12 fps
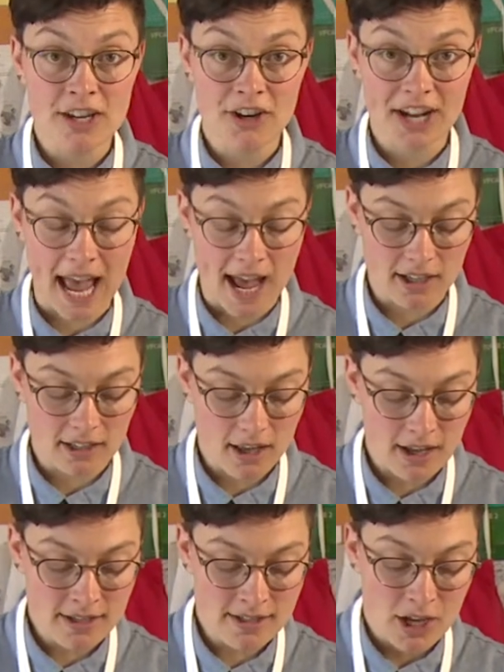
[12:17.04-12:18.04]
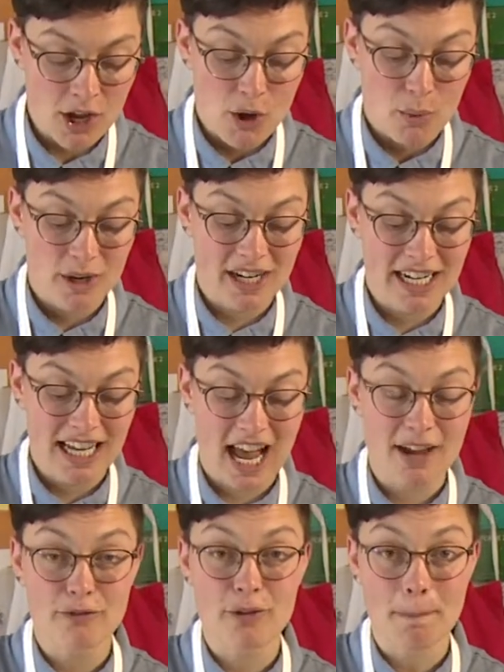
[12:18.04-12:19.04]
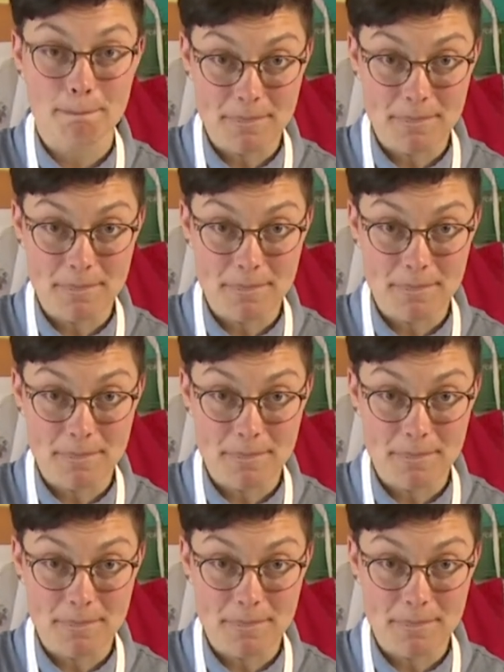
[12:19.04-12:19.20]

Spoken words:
your cat claws, we're going to cut from